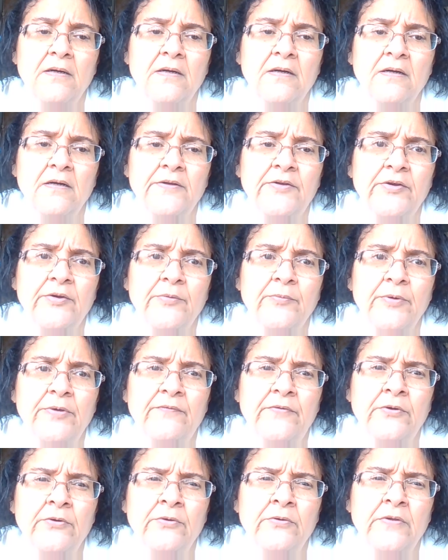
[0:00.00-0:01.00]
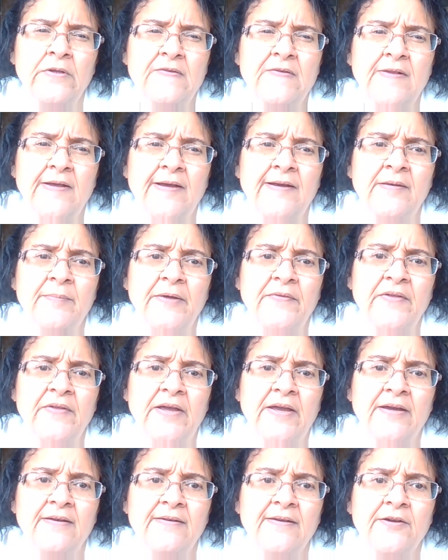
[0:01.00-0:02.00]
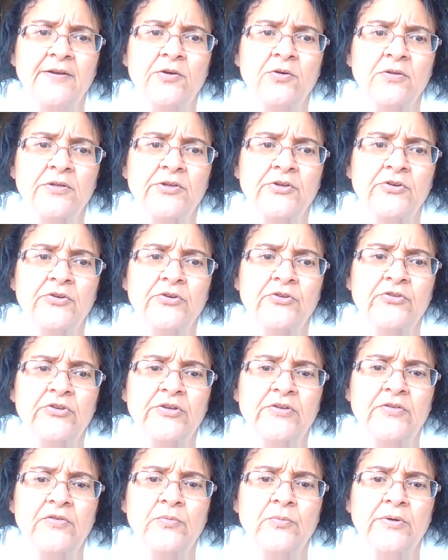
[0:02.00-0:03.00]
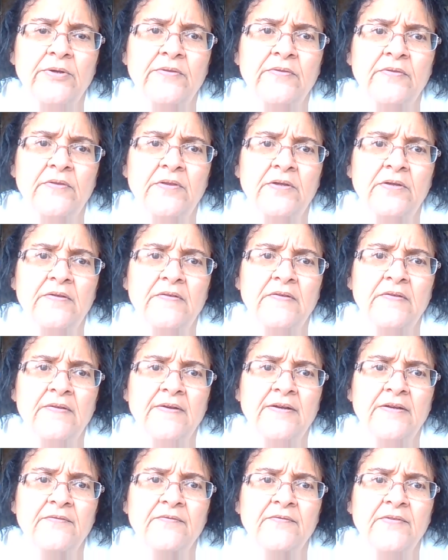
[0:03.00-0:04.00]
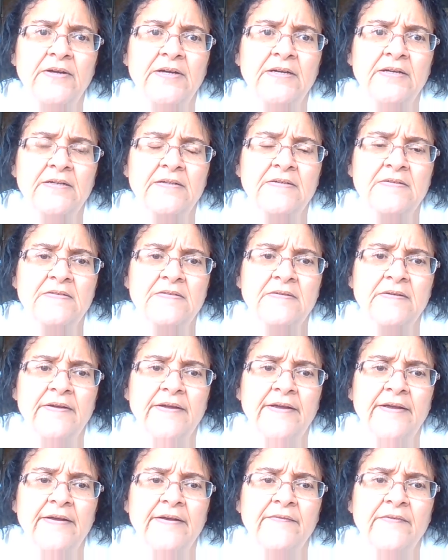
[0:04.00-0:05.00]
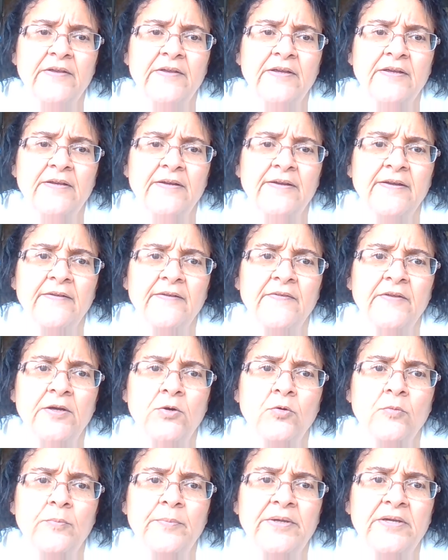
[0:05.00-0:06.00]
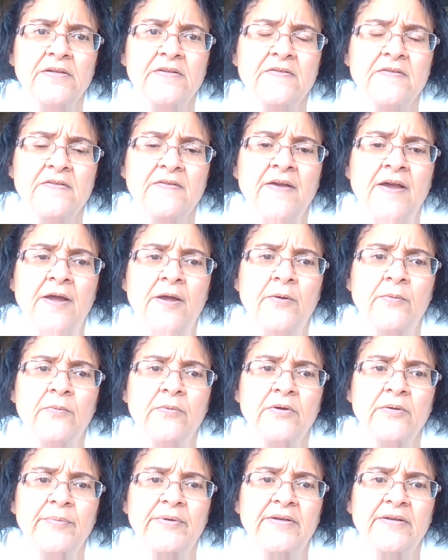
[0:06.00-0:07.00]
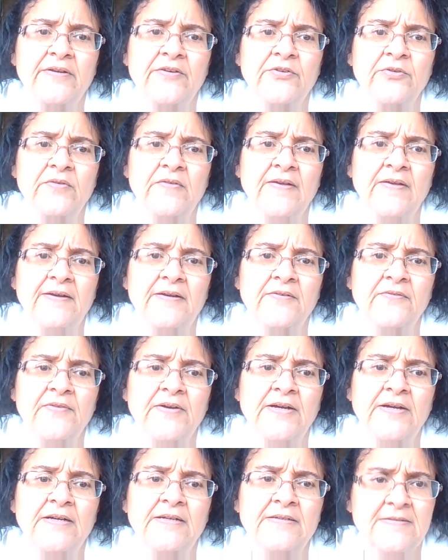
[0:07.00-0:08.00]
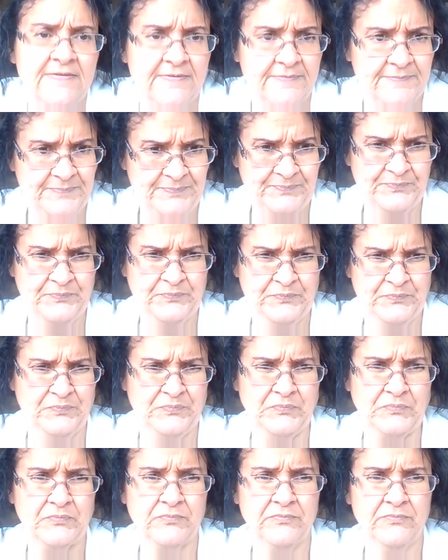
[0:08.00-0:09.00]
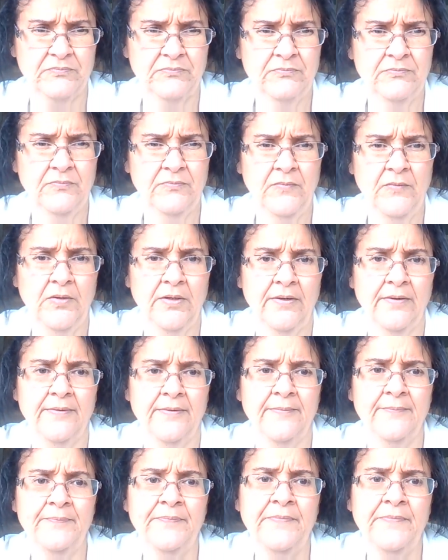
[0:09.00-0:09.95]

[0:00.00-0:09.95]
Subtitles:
You can review the slide about the anticholinergics with the side effects, and then again the opiates with potential side effects. Okay.